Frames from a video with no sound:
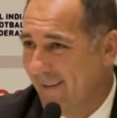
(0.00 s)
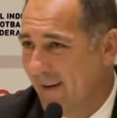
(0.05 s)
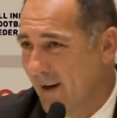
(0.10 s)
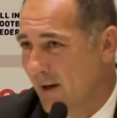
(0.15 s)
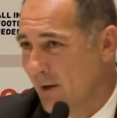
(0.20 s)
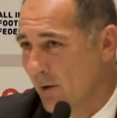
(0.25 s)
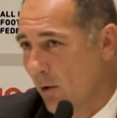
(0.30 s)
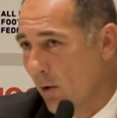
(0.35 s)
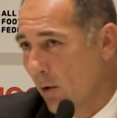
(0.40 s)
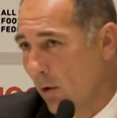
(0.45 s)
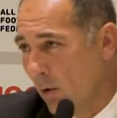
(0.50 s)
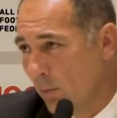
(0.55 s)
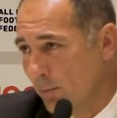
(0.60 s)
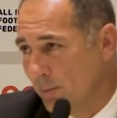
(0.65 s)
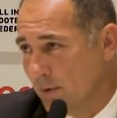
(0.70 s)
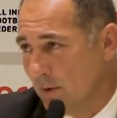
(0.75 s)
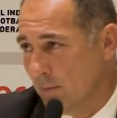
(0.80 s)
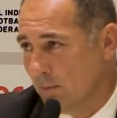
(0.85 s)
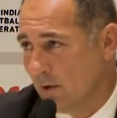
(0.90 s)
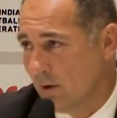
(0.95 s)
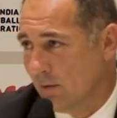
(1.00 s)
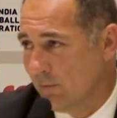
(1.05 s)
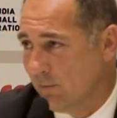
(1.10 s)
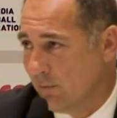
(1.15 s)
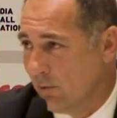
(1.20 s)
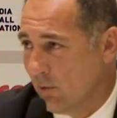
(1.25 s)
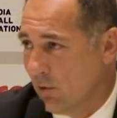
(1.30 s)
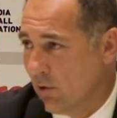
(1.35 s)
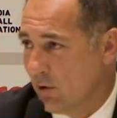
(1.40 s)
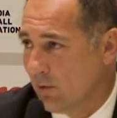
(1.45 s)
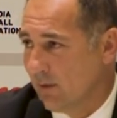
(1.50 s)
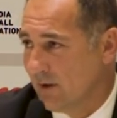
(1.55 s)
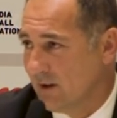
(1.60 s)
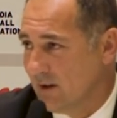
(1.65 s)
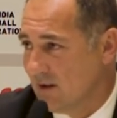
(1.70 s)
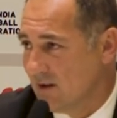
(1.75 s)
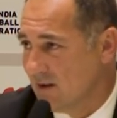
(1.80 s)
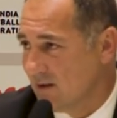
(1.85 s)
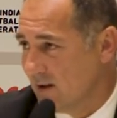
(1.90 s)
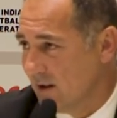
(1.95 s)
in optimal form at
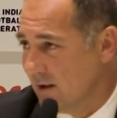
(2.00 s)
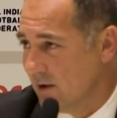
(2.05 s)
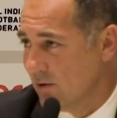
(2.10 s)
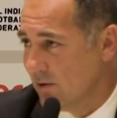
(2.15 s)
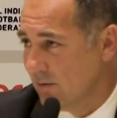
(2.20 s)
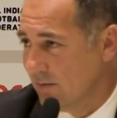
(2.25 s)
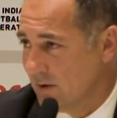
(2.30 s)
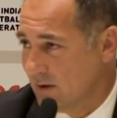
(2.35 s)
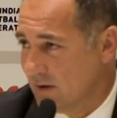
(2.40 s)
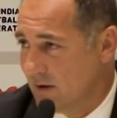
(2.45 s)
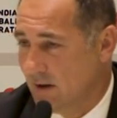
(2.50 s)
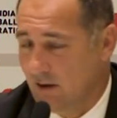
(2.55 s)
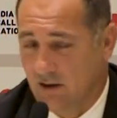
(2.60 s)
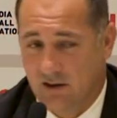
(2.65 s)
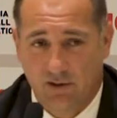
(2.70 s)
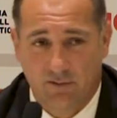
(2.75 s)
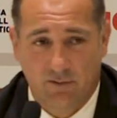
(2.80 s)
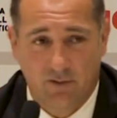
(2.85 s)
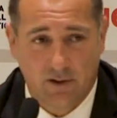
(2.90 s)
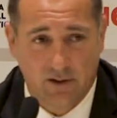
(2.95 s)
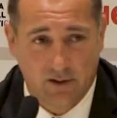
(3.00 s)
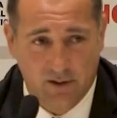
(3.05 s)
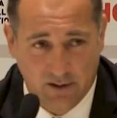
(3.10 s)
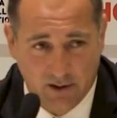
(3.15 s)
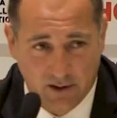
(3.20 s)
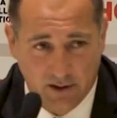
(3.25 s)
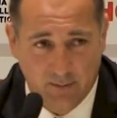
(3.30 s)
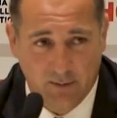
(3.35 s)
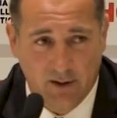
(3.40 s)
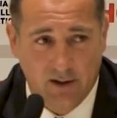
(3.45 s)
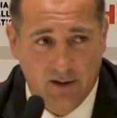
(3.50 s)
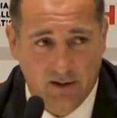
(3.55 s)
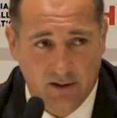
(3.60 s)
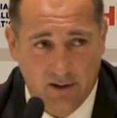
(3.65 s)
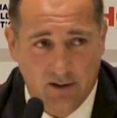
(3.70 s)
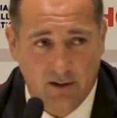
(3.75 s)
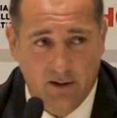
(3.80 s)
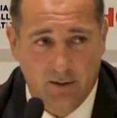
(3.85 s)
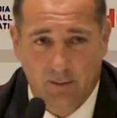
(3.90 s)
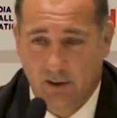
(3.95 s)
this stage of the season for the
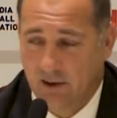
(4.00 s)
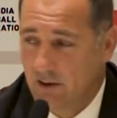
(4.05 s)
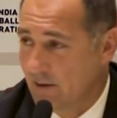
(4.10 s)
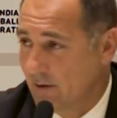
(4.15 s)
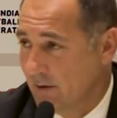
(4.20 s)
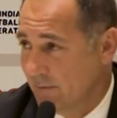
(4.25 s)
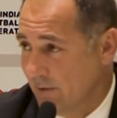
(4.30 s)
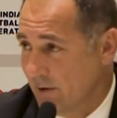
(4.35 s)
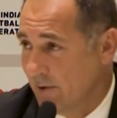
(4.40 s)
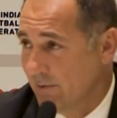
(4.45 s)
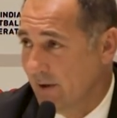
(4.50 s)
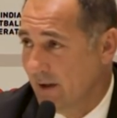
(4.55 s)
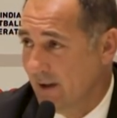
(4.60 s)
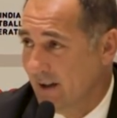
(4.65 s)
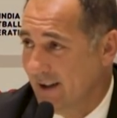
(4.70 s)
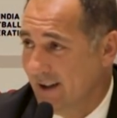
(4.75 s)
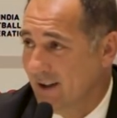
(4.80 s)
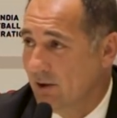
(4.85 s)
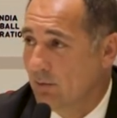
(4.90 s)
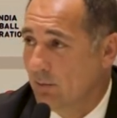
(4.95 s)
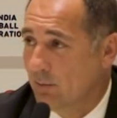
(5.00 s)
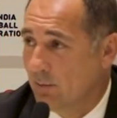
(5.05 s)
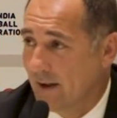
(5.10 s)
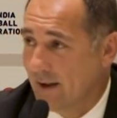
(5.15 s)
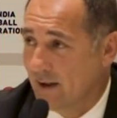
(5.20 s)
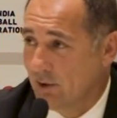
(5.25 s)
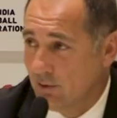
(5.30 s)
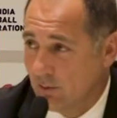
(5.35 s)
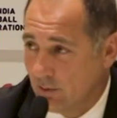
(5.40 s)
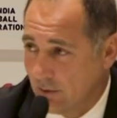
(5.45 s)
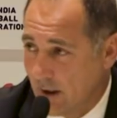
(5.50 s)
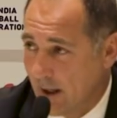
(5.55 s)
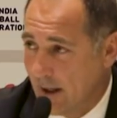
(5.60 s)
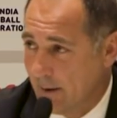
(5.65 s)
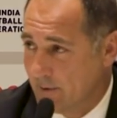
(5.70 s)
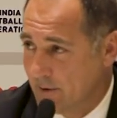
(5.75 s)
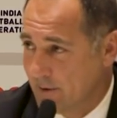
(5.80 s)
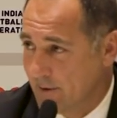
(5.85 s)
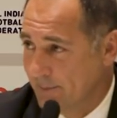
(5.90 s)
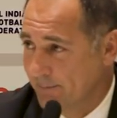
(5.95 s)
tournament where we need to play 2
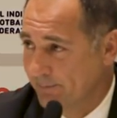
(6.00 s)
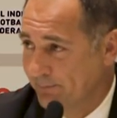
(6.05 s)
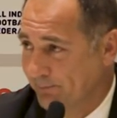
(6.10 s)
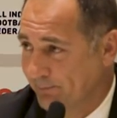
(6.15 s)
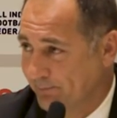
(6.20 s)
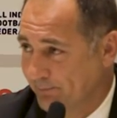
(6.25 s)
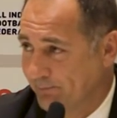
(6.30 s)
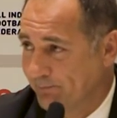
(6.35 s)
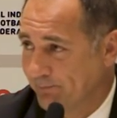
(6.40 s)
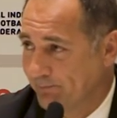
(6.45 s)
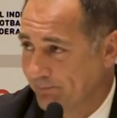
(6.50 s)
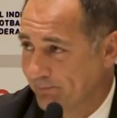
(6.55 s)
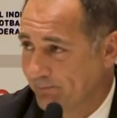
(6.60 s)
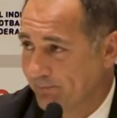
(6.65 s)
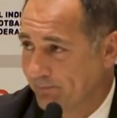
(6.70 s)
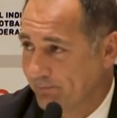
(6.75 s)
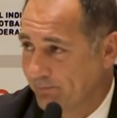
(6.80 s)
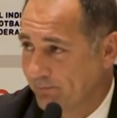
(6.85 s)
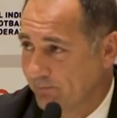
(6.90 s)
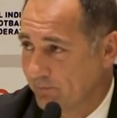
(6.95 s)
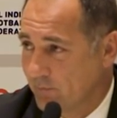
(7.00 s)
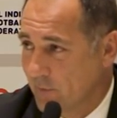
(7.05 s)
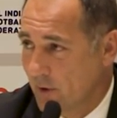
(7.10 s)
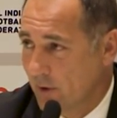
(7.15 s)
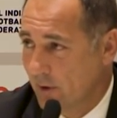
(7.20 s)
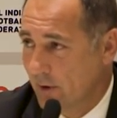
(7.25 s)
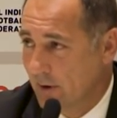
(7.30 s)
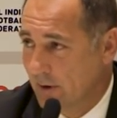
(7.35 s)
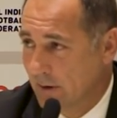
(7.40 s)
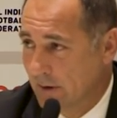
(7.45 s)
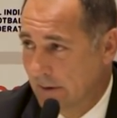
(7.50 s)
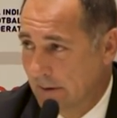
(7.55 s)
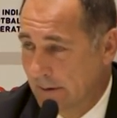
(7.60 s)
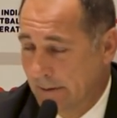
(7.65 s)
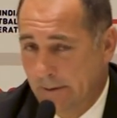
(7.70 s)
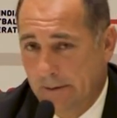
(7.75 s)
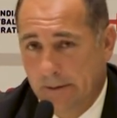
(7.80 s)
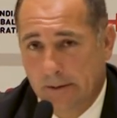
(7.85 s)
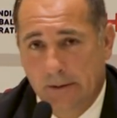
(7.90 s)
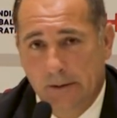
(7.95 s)
games. You know,
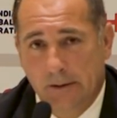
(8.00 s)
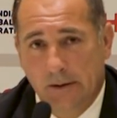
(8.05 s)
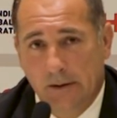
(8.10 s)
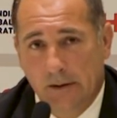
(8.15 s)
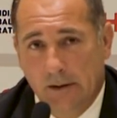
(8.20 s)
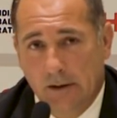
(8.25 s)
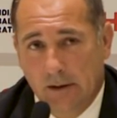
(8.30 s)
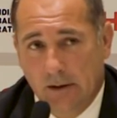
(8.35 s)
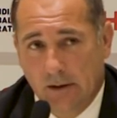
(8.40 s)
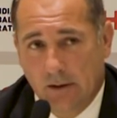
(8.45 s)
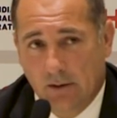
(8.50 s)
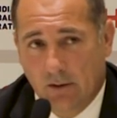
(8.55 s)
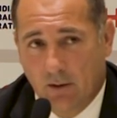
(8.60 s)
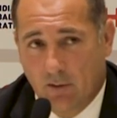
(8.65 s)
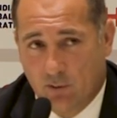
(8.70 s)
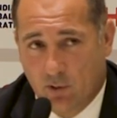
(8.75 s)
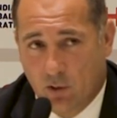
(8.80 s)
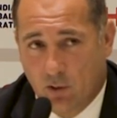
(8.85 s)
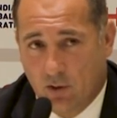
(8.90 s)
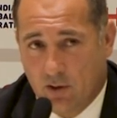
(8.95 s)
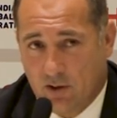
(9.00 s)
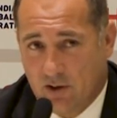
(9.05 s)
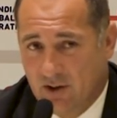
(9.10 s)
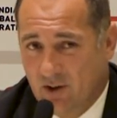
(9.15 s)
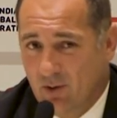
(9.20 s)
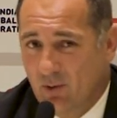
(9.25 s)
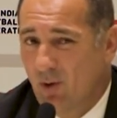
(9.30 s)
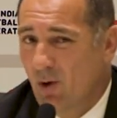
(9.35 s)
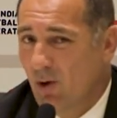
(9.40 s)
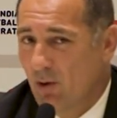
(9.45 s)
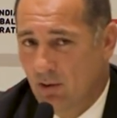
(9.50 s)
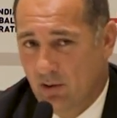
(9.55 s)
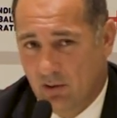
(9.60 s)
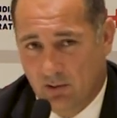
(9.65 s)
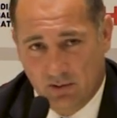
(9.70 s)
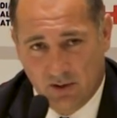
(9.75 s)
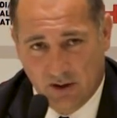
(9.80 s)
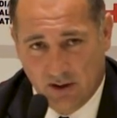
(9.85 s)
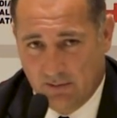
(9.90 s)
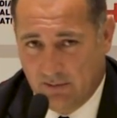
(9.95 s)
of course, you all know
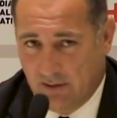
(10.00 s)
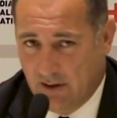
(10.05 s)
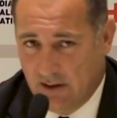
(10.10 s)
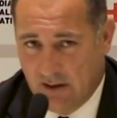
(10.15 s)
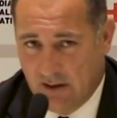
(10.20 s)
that we